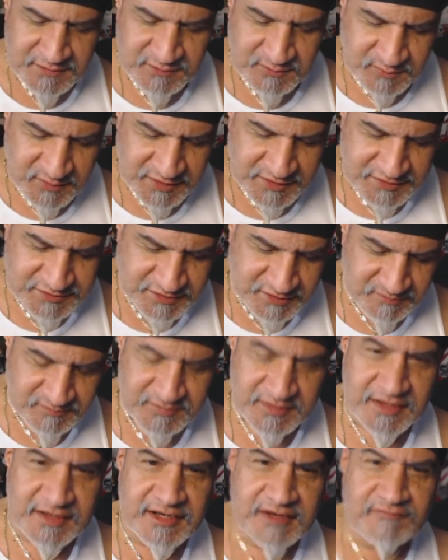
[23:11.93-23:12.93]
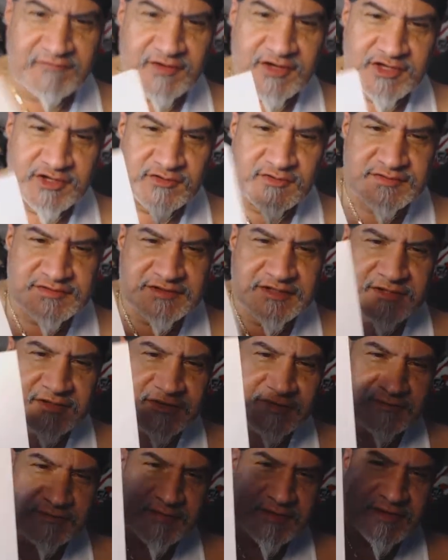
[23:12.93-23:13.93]
which they never used it
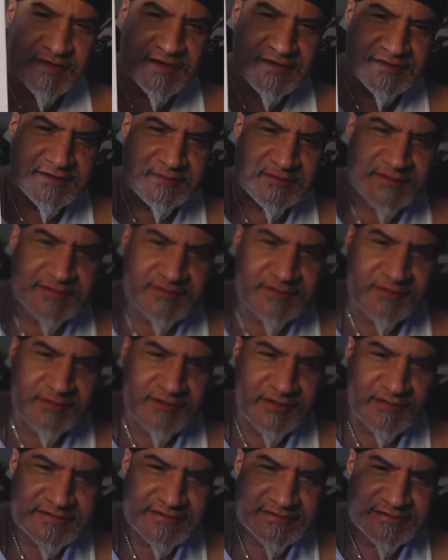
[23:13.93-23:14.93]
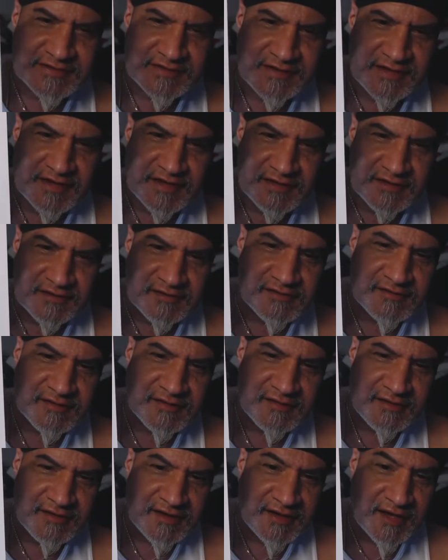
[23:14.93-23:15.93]
because it was too close to the
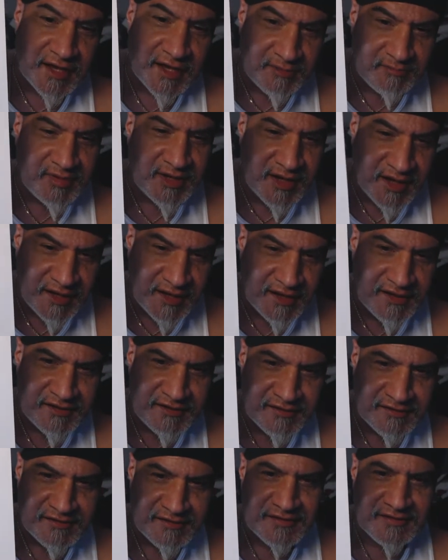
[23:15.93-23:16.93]
NBA,